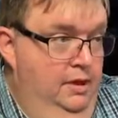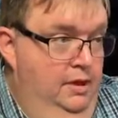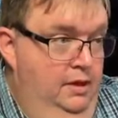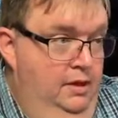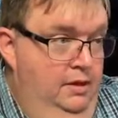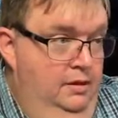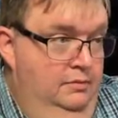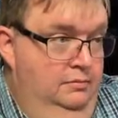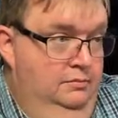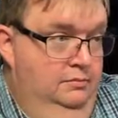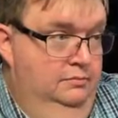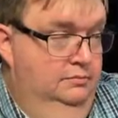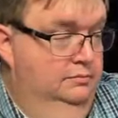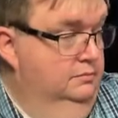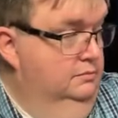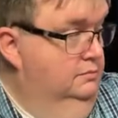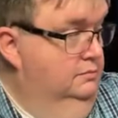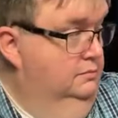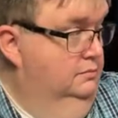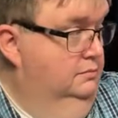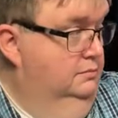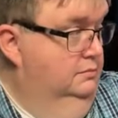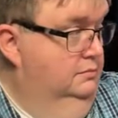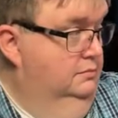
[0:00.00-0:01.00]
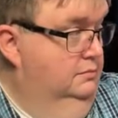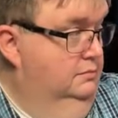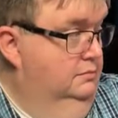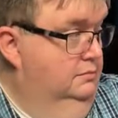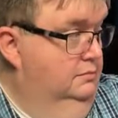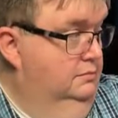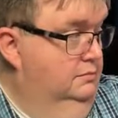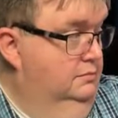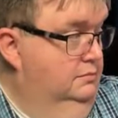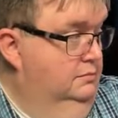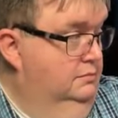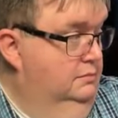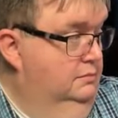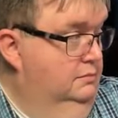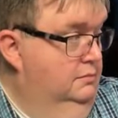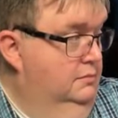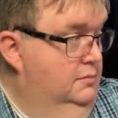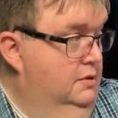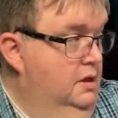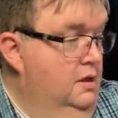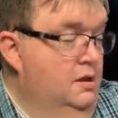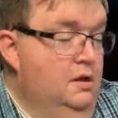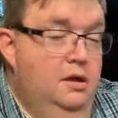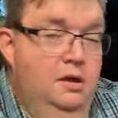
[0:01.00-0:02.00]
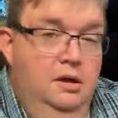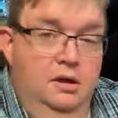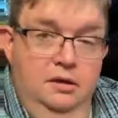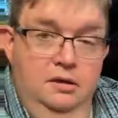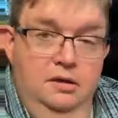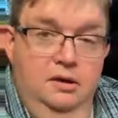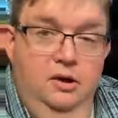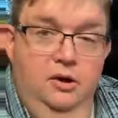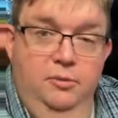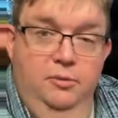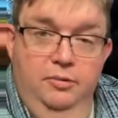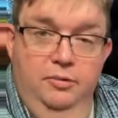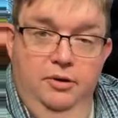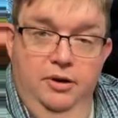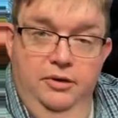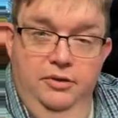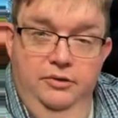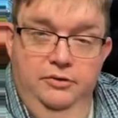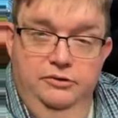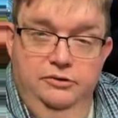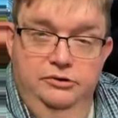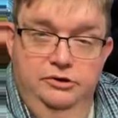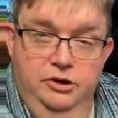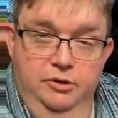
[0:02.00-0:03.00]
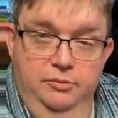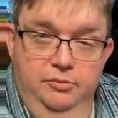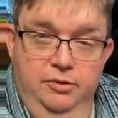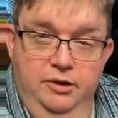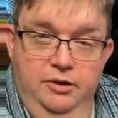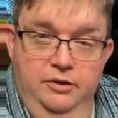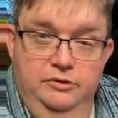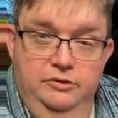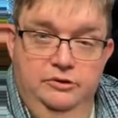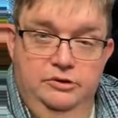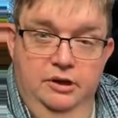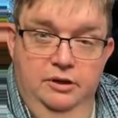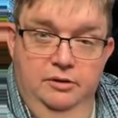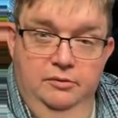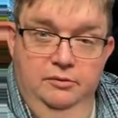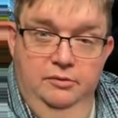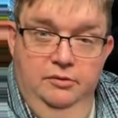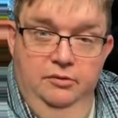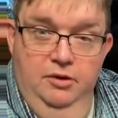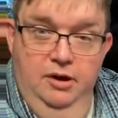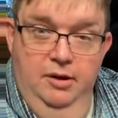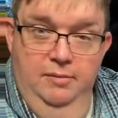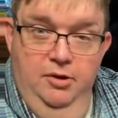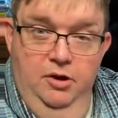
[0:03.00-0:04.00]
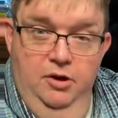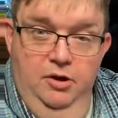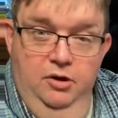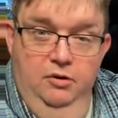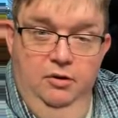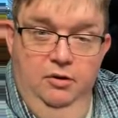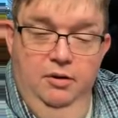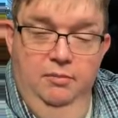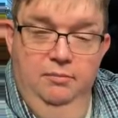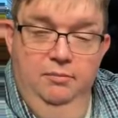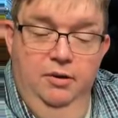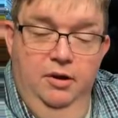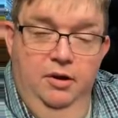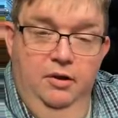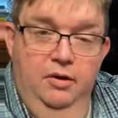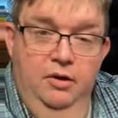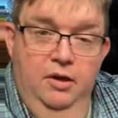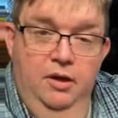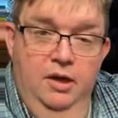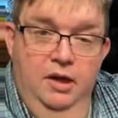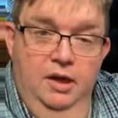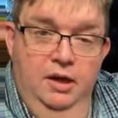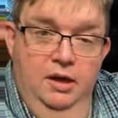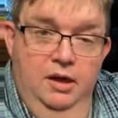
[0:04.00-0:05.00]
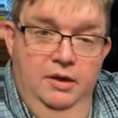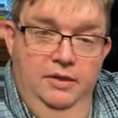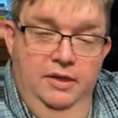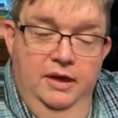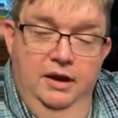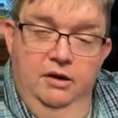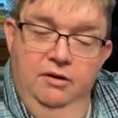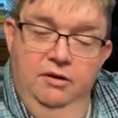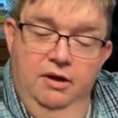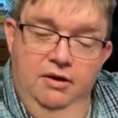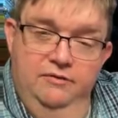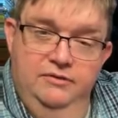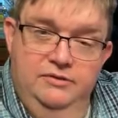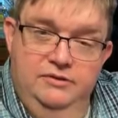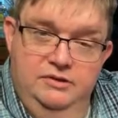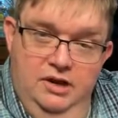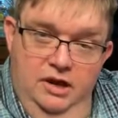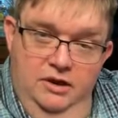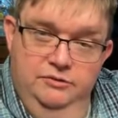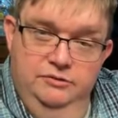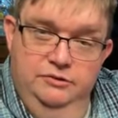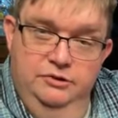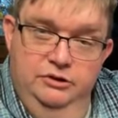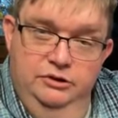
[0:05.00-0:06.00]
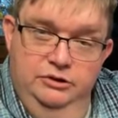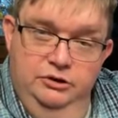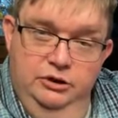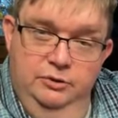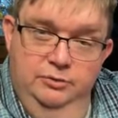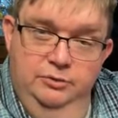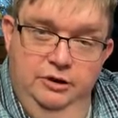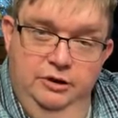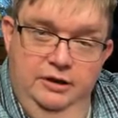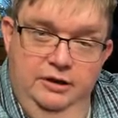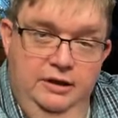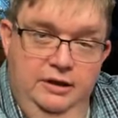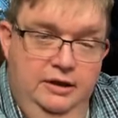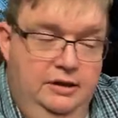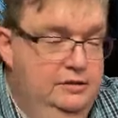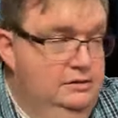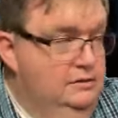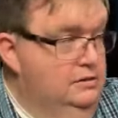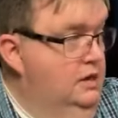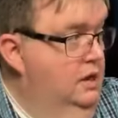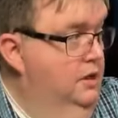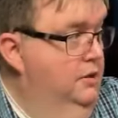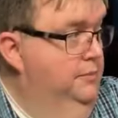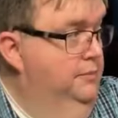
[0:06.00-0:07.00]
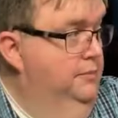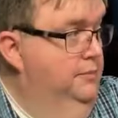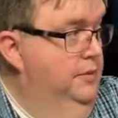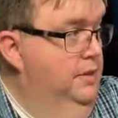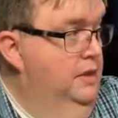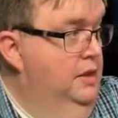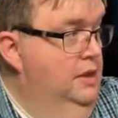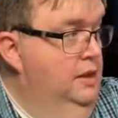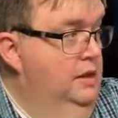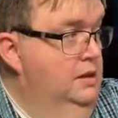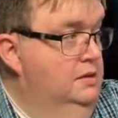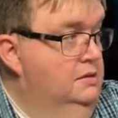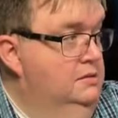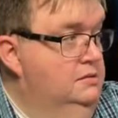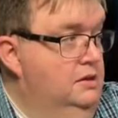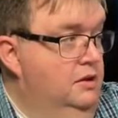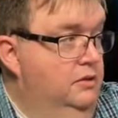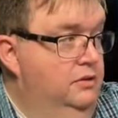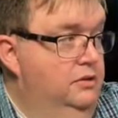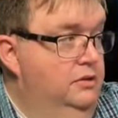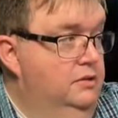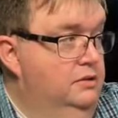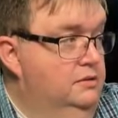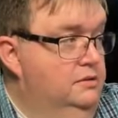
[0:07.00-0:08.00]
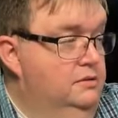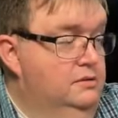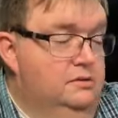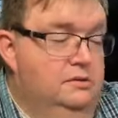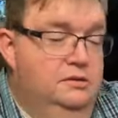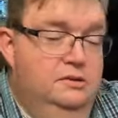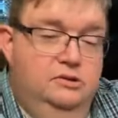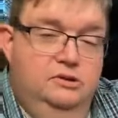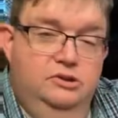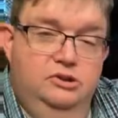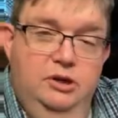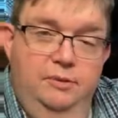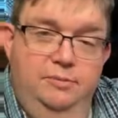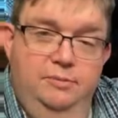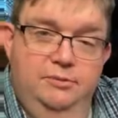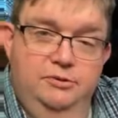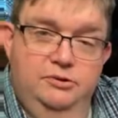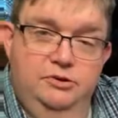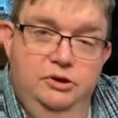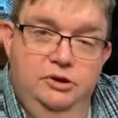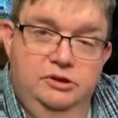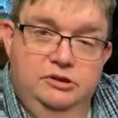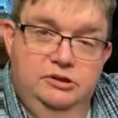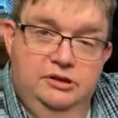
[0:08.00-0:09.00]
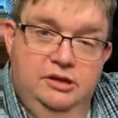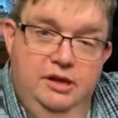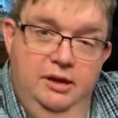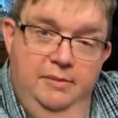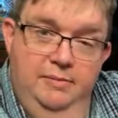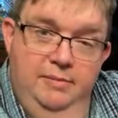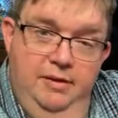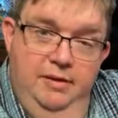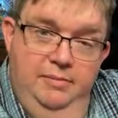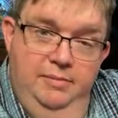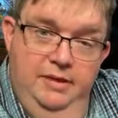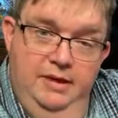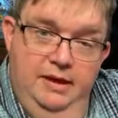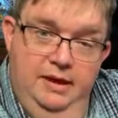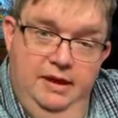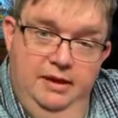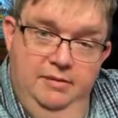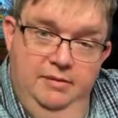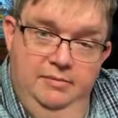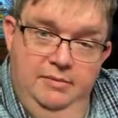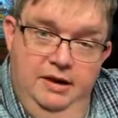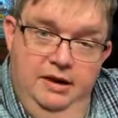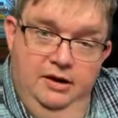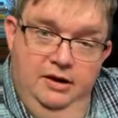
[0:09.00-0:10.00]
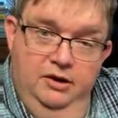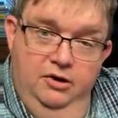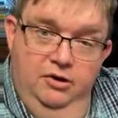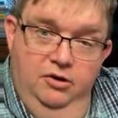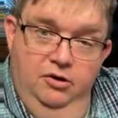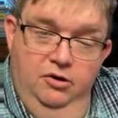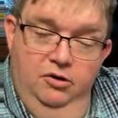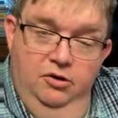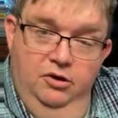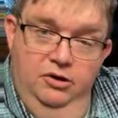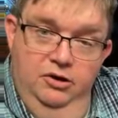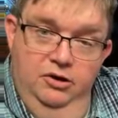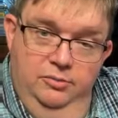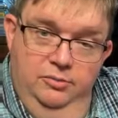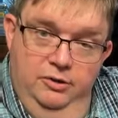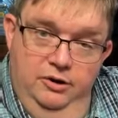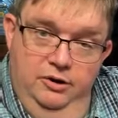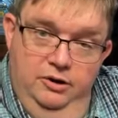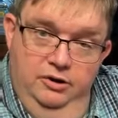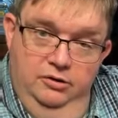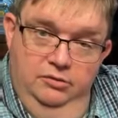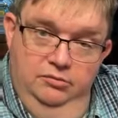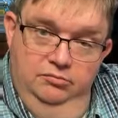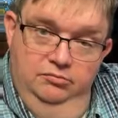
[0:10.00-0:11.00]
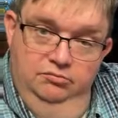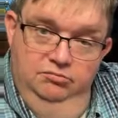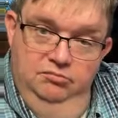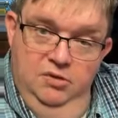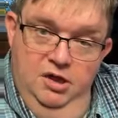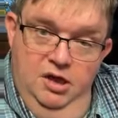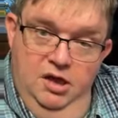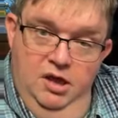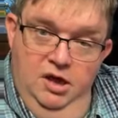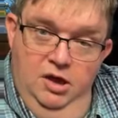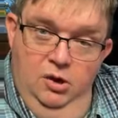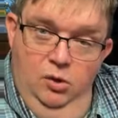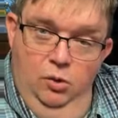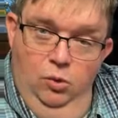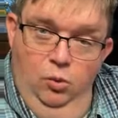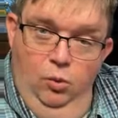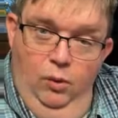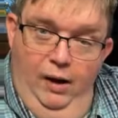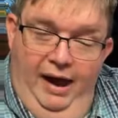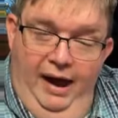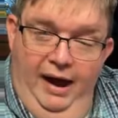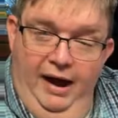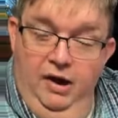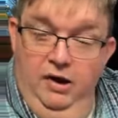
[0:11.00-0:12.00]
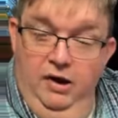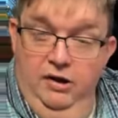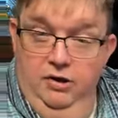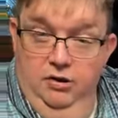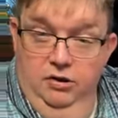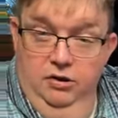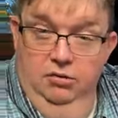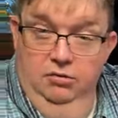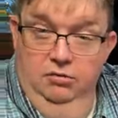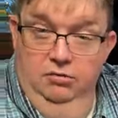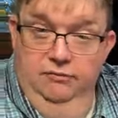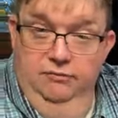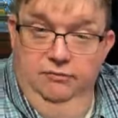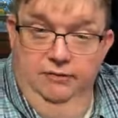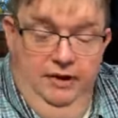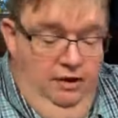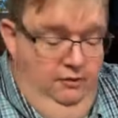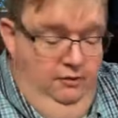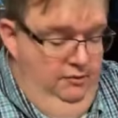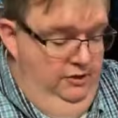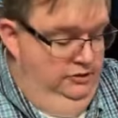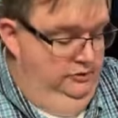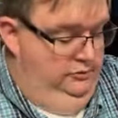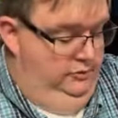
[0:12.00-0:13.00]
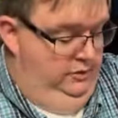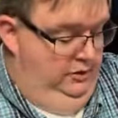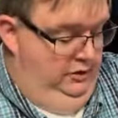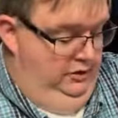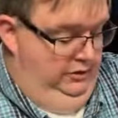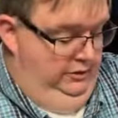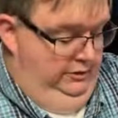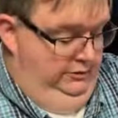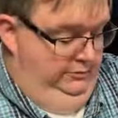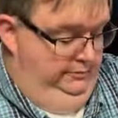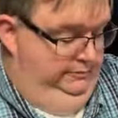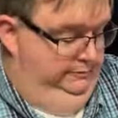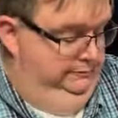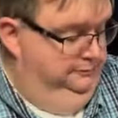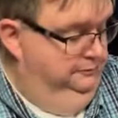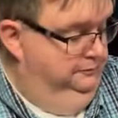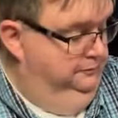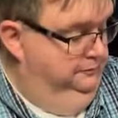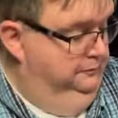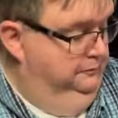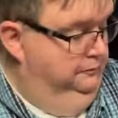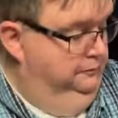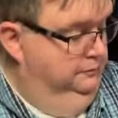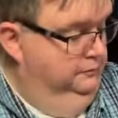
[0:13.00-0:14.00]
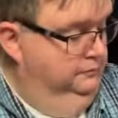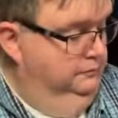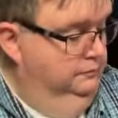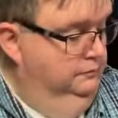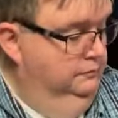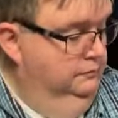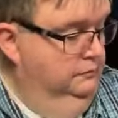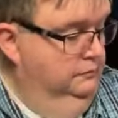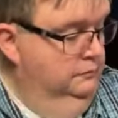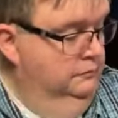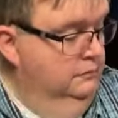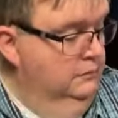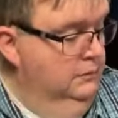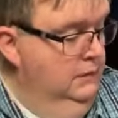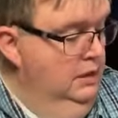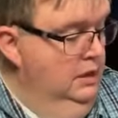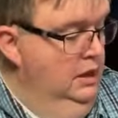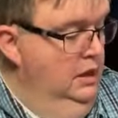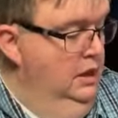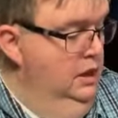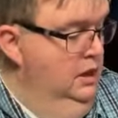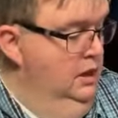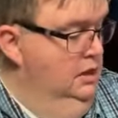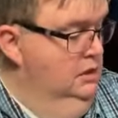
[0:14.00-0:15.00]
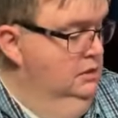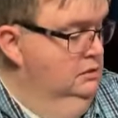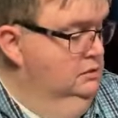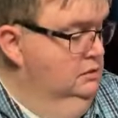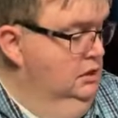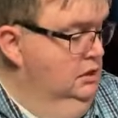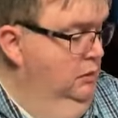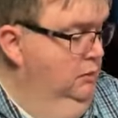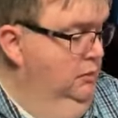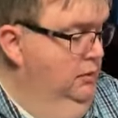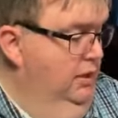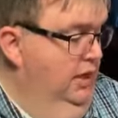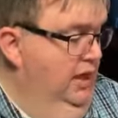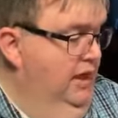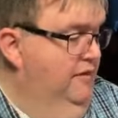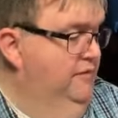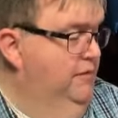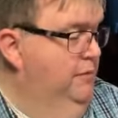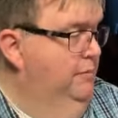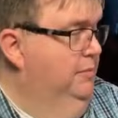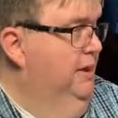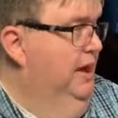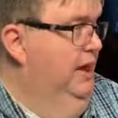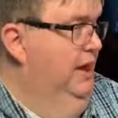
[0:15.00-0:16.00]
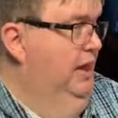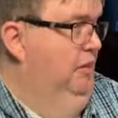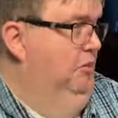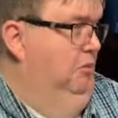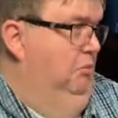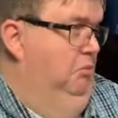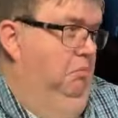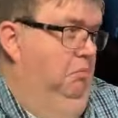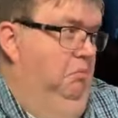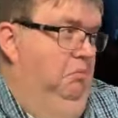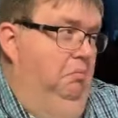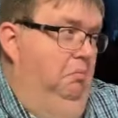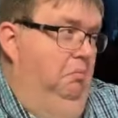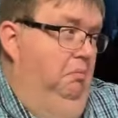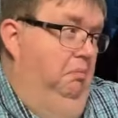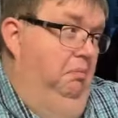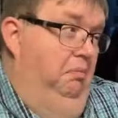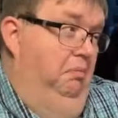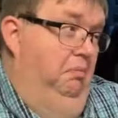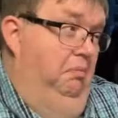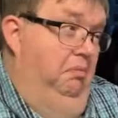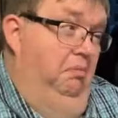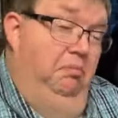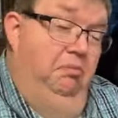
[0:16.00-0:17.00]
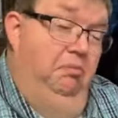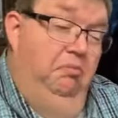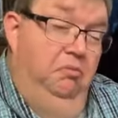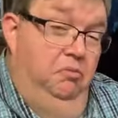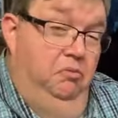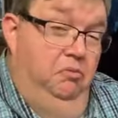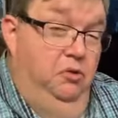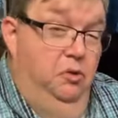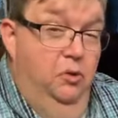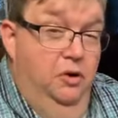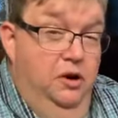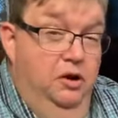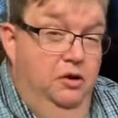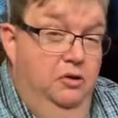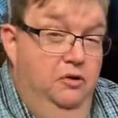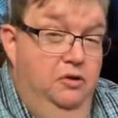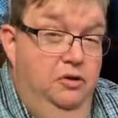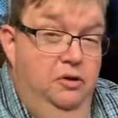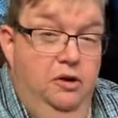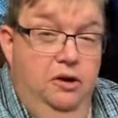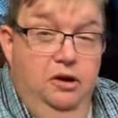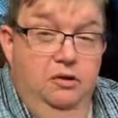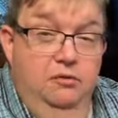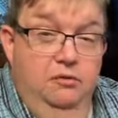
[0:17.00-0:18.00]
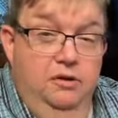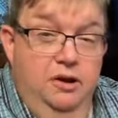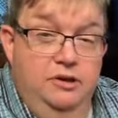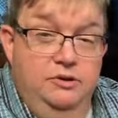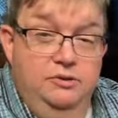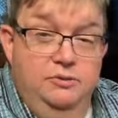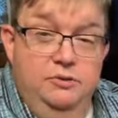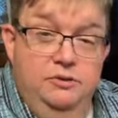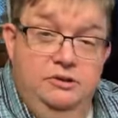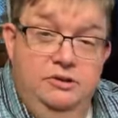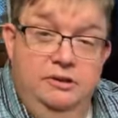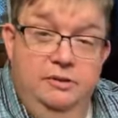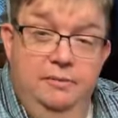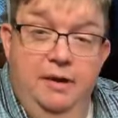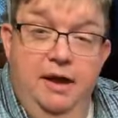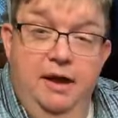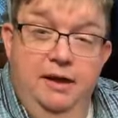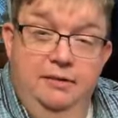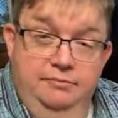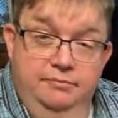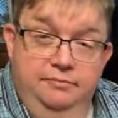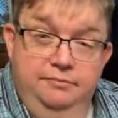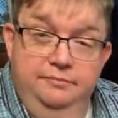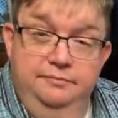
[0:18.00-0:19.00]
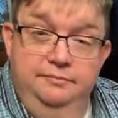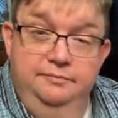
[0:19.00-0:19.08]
My, my brothers. Her brothers, two brothers, and a grandma and a grandpa. They don't have stones that you can put in the sound. So the, the shepherds hooks come up and they come down and and you put a wire, your fire arrangement on it. So we'll have about 20 or 30 arrangements to make.